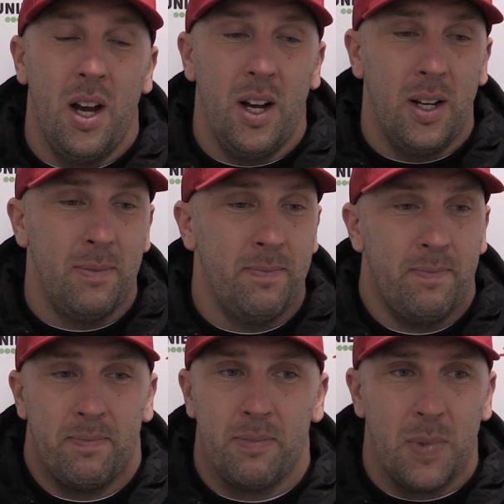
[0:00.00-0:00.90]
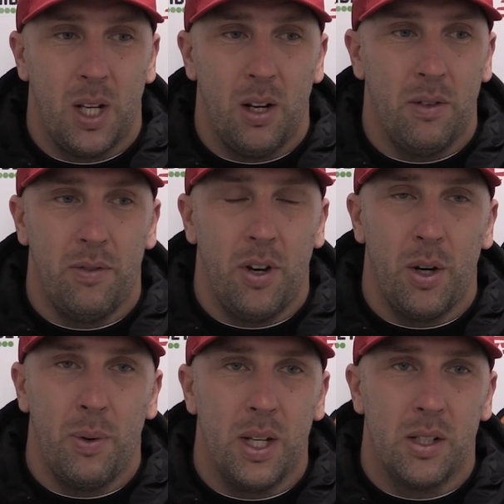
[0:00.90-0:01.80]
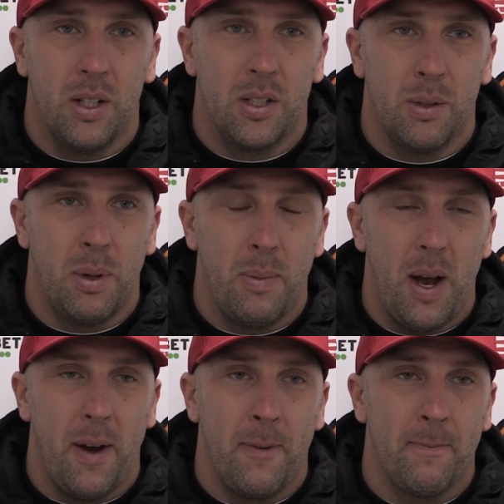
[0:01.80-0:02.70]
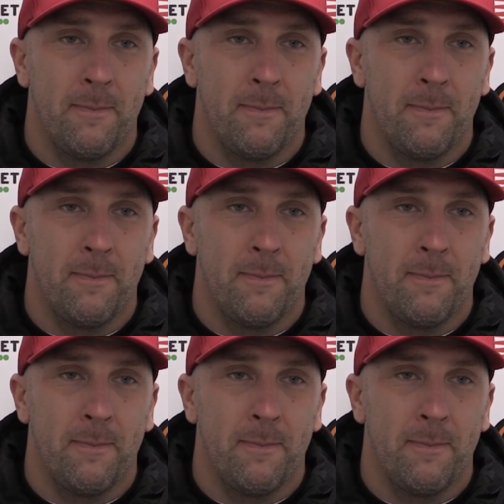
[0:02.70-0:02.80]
Find a way to be better.